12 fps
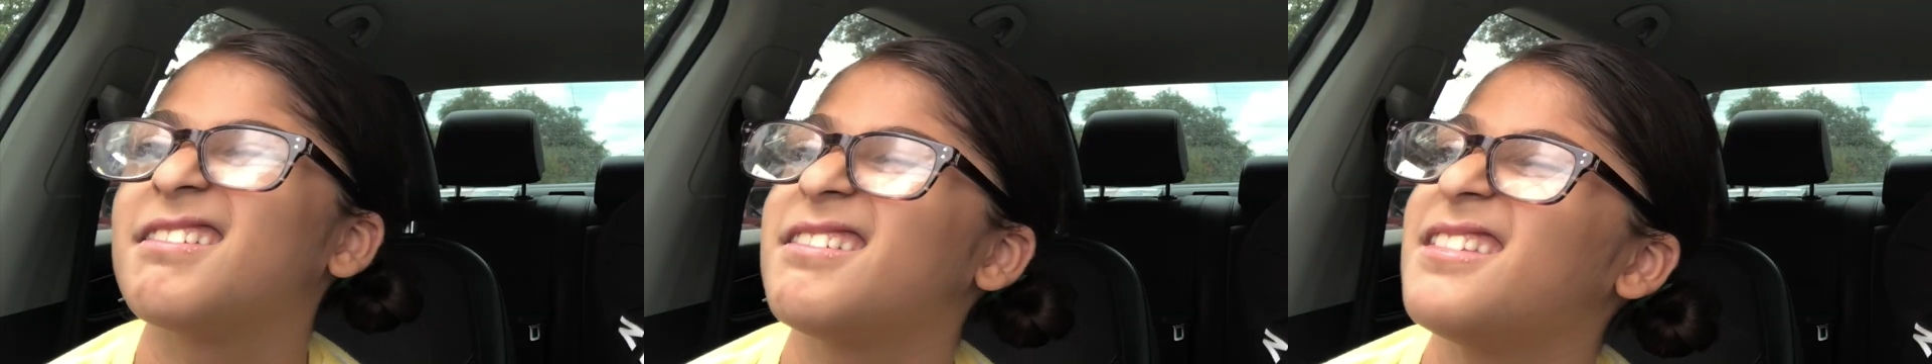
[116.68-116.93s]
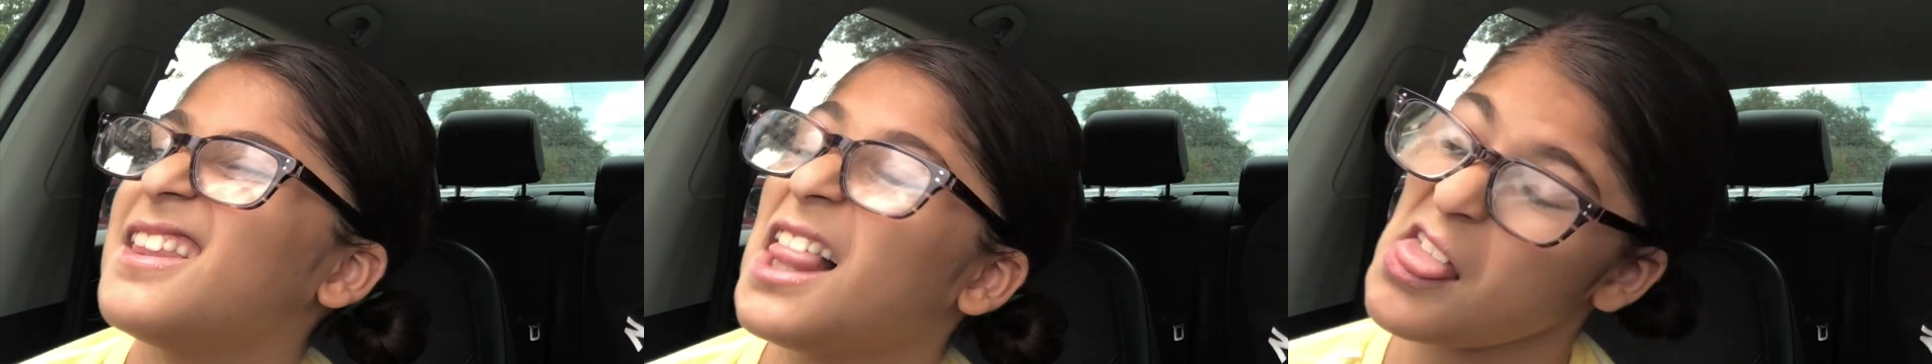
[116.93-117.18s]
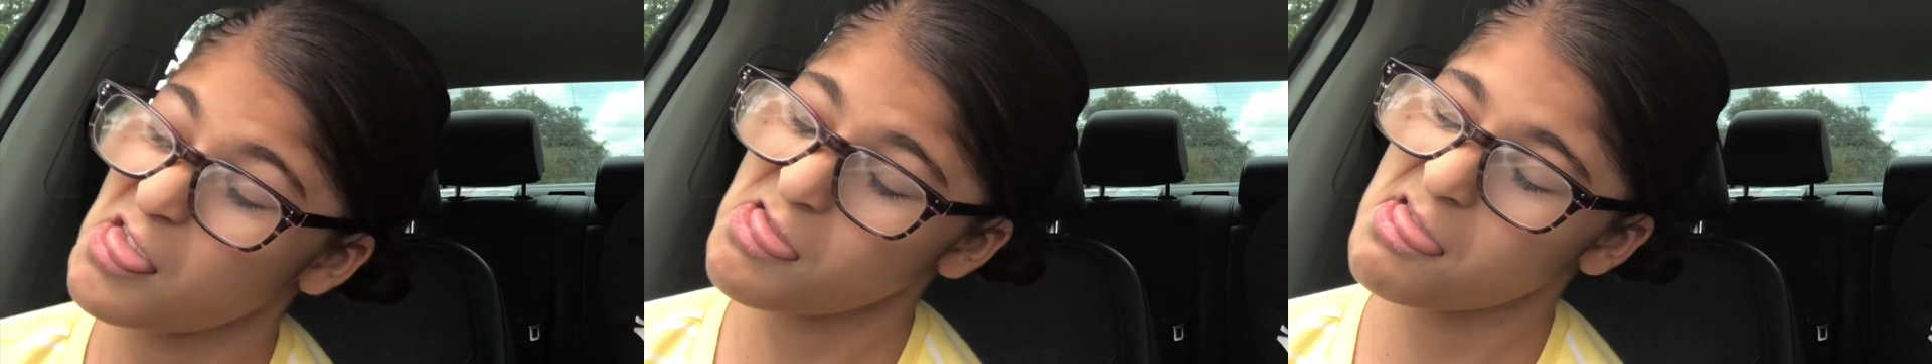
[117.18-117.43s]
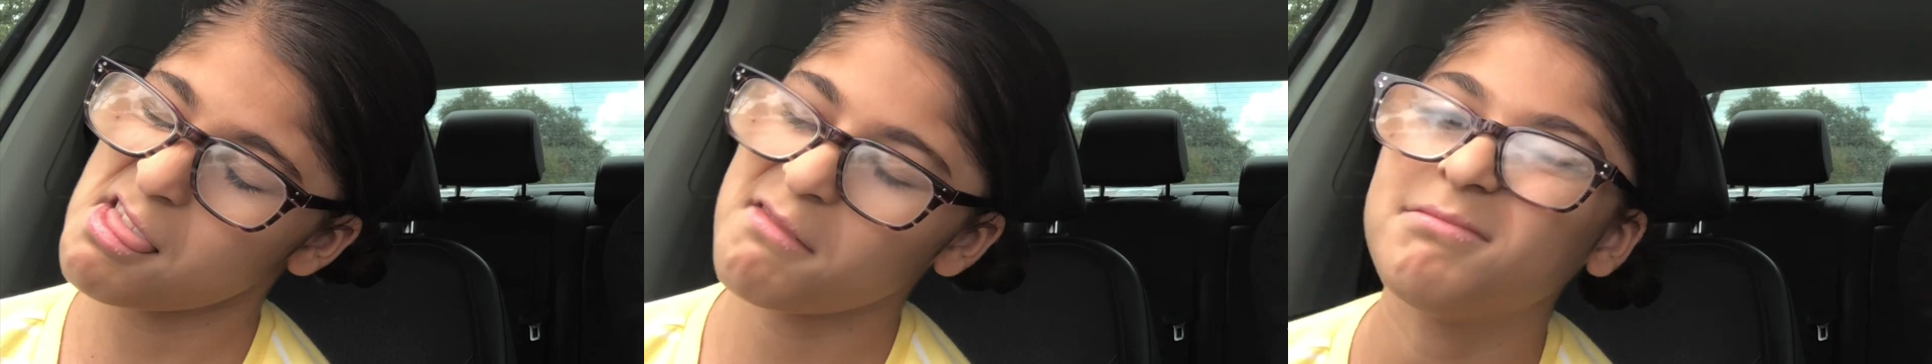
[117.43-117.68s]
So then you
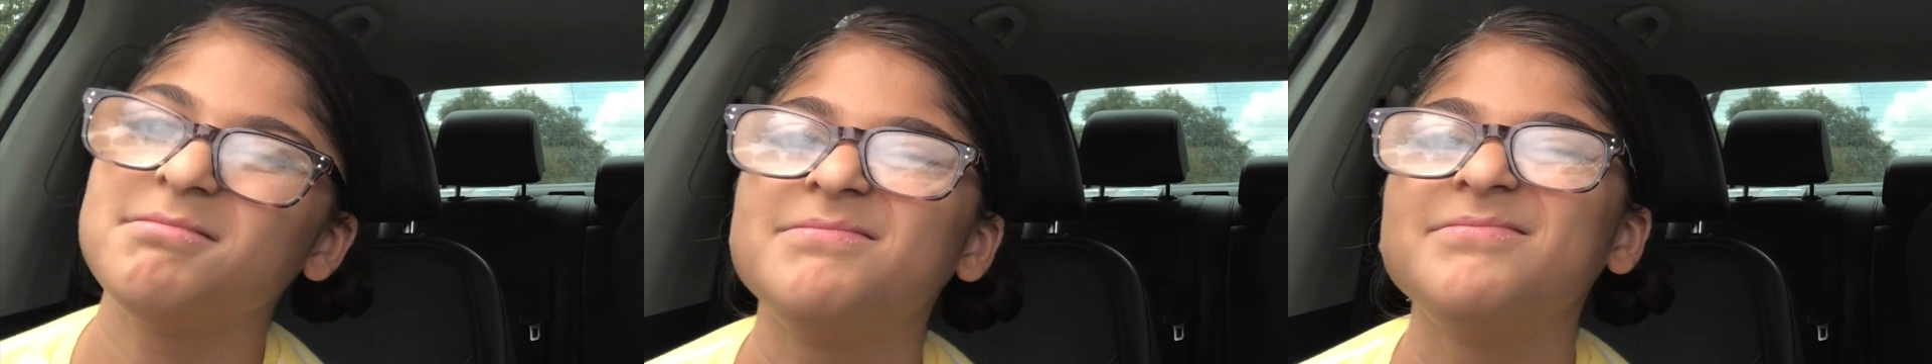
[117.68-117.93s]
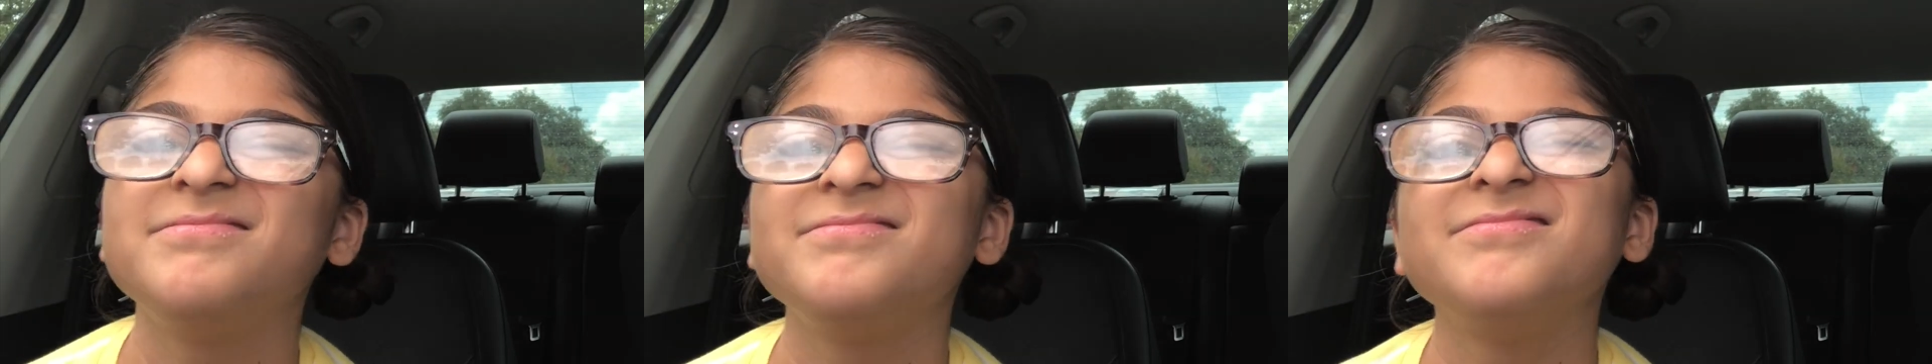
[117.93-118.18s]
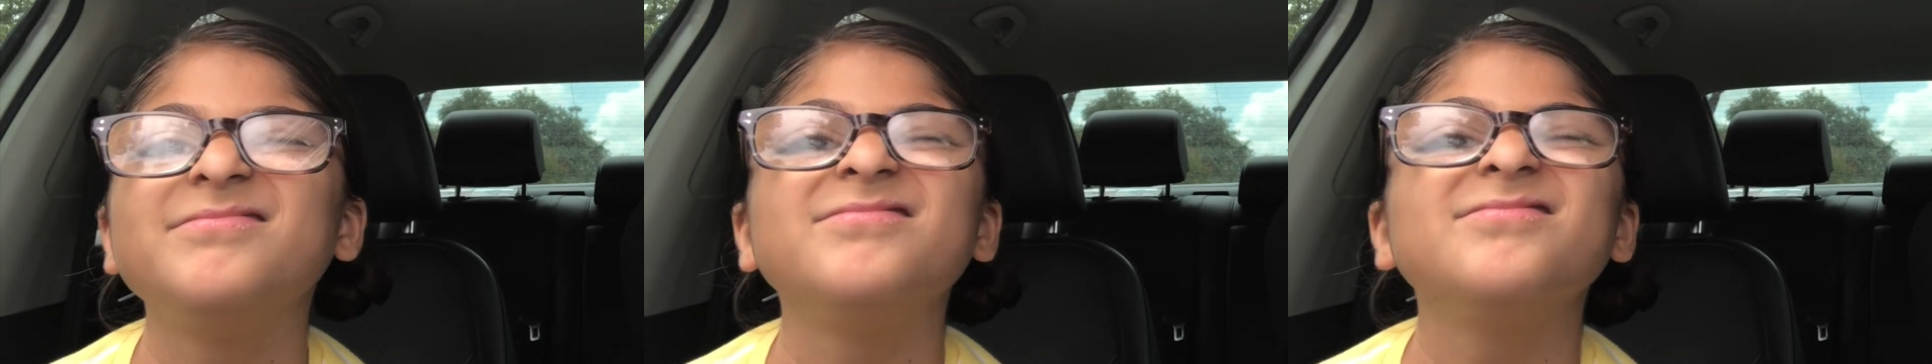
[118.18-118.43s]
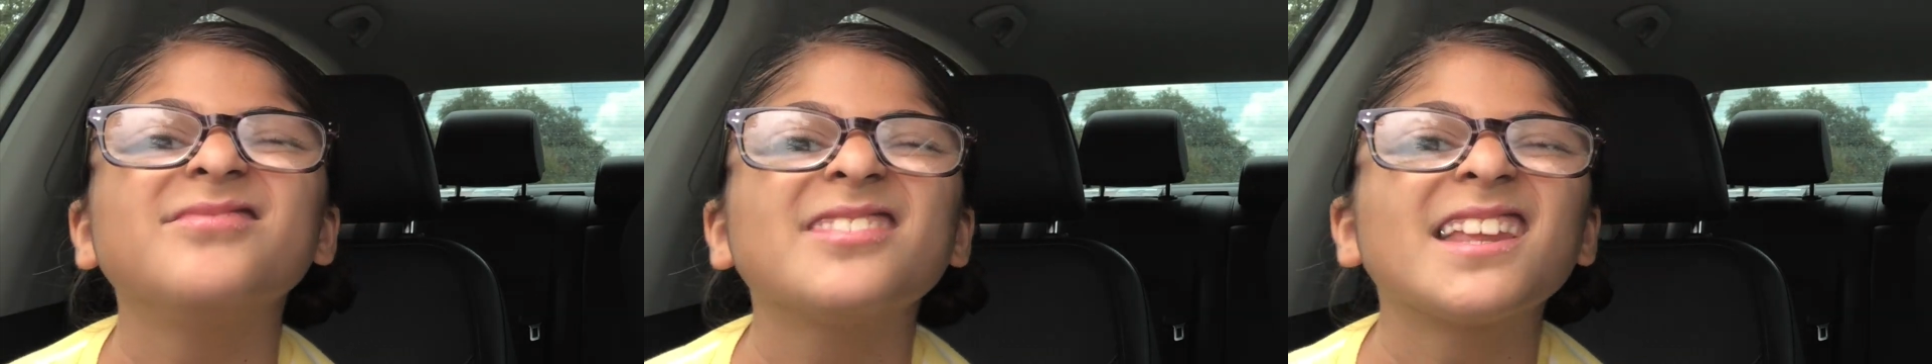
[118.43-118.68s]
go like
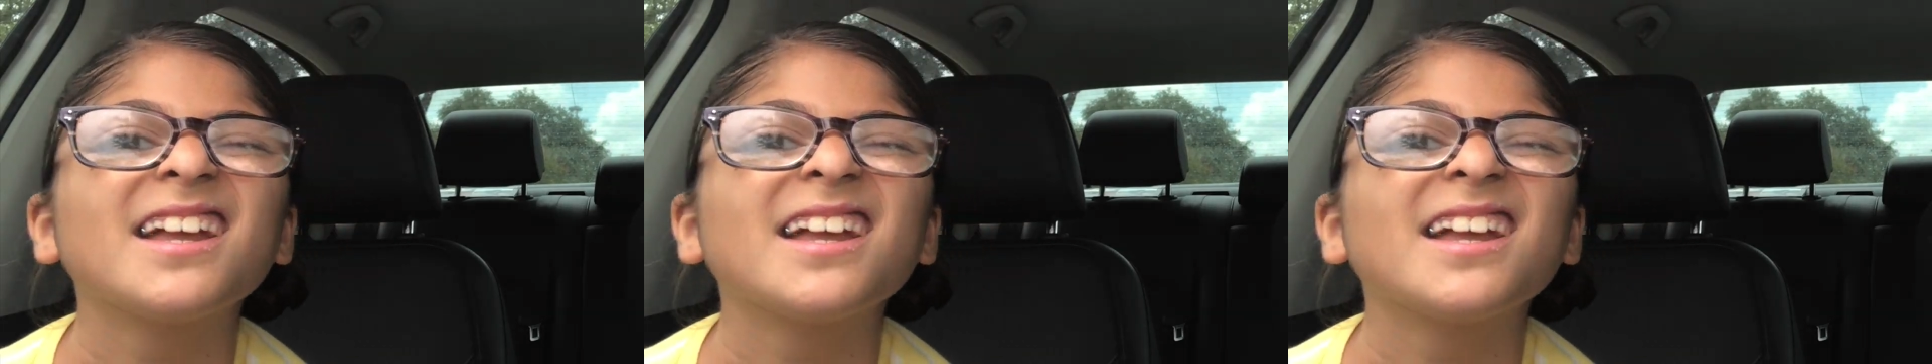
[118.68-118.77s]
this.